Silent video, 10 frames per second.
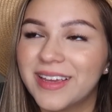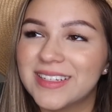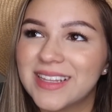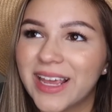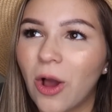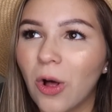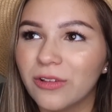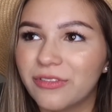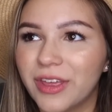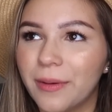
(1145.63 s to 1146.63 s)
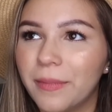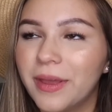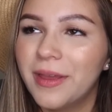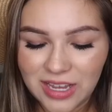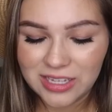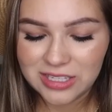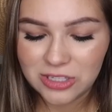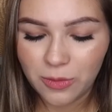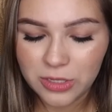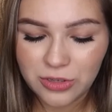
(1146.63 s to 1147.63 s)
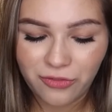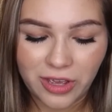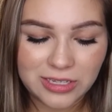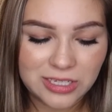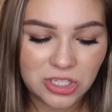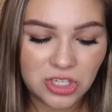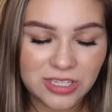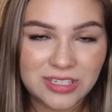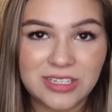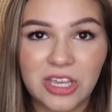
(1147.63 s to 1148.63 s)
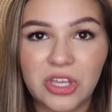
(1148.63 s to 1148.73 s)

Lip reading: He doesn't like all of them. It's so much fun to just